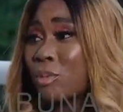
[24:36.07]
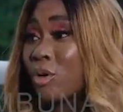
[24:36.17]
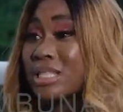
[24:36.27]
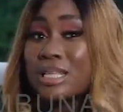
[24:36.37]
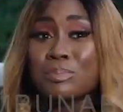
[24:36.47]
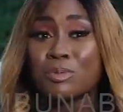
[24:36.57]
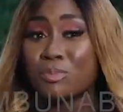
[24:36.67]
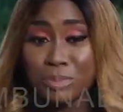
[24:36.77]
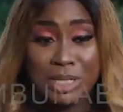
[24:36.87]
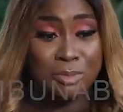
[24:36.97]
Because let's be
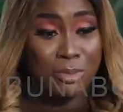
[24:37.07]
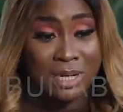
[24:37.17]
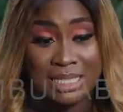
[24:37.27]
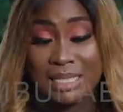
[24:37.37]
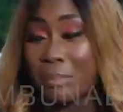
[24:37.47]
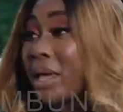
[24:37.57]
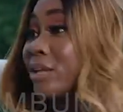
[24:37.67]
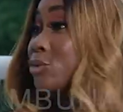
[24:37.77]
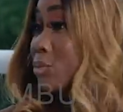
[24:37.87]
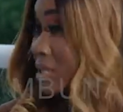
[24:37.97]
realistic,
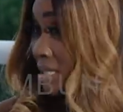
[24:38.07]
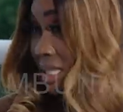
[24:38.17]
men do these